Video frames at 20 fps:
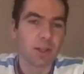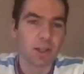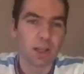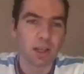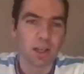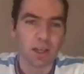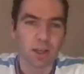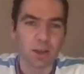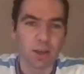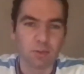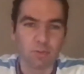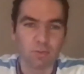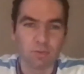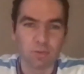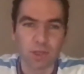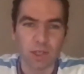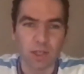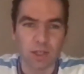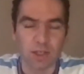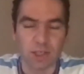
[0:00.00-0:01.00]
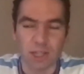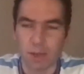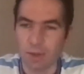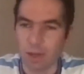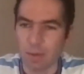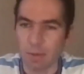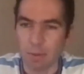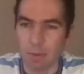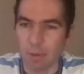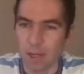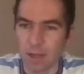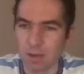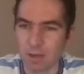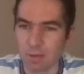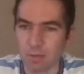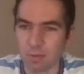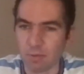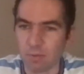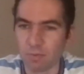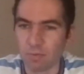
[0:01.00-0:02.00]
um, they just kept that
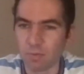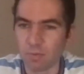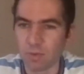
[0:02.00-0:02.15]
momentum